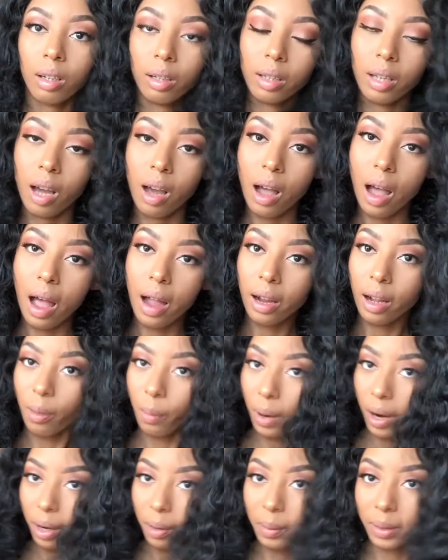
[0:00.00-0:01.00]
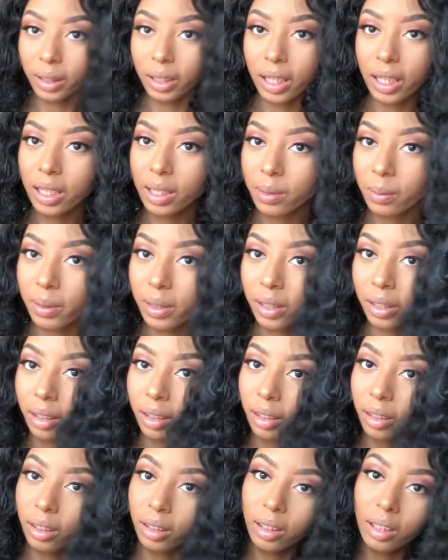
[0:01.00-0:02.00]
Yo, I could work with this
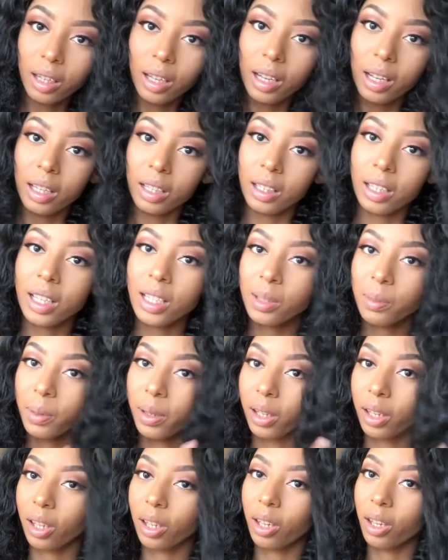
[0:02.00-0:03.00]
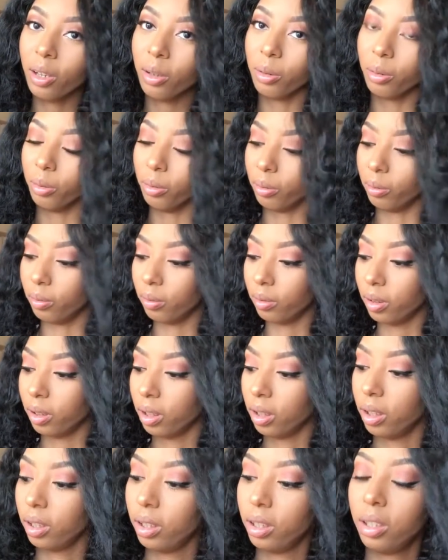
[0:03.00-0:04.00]
one. This one cute.
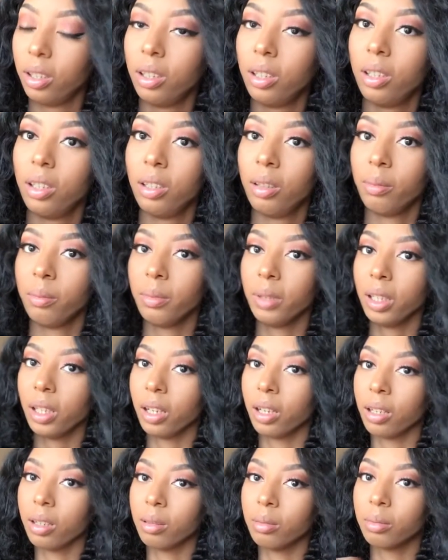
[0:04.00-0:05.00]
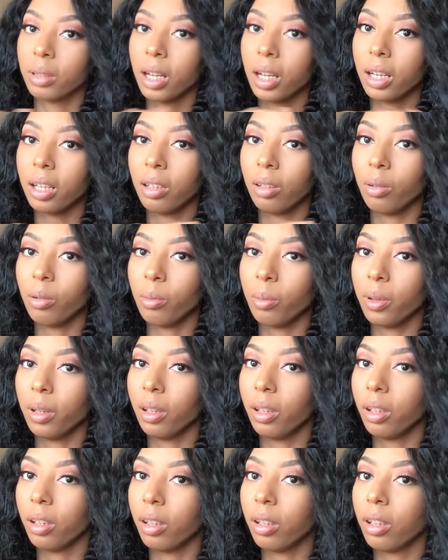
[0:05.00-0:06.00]
Let me cut it a little
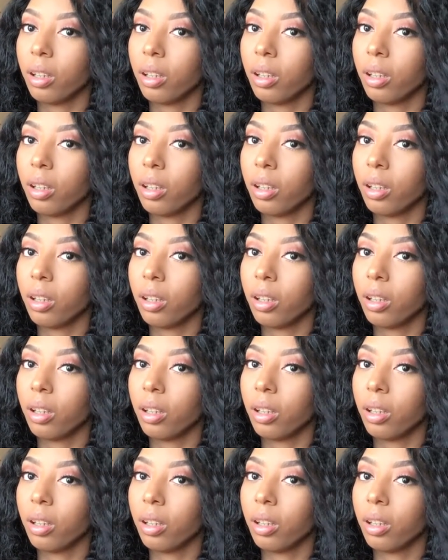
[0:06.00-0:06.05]
bit.